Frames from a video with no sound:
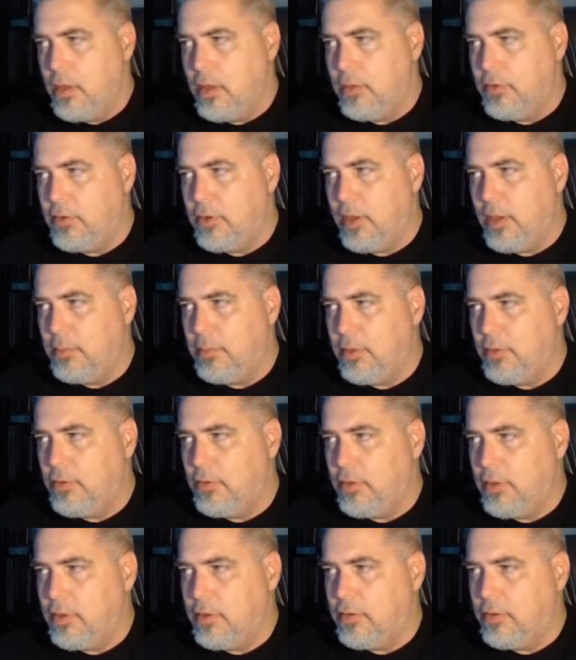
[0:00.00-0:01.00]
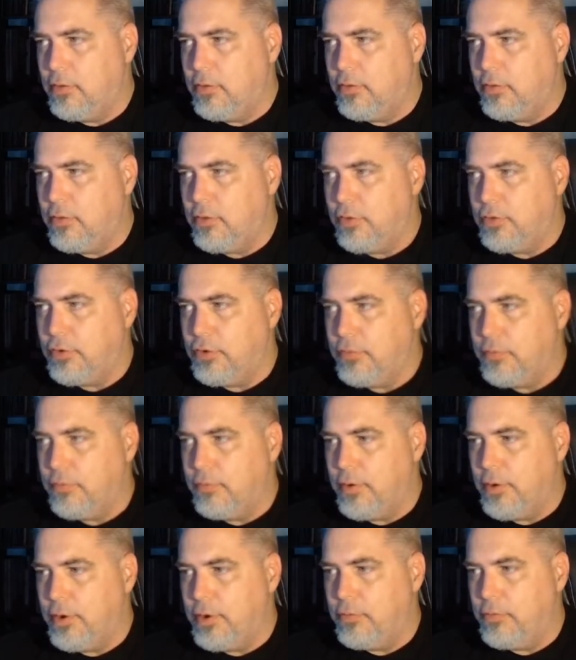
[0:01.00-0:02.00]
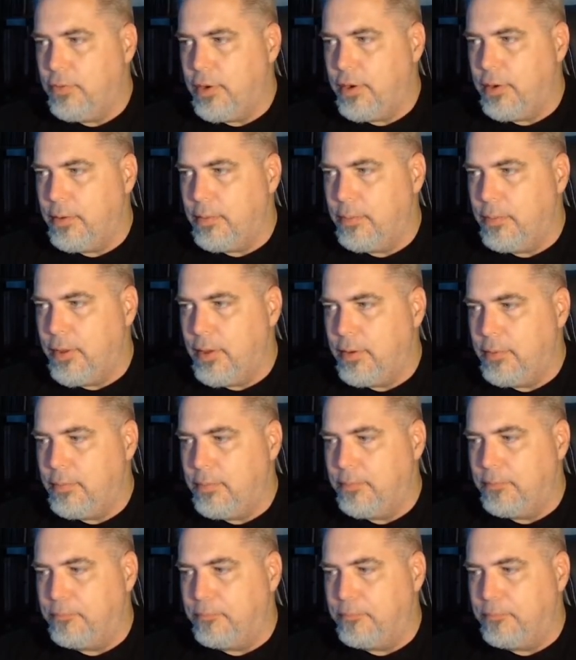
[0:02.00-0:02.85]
His name is Sergeant Vernon Ritter, but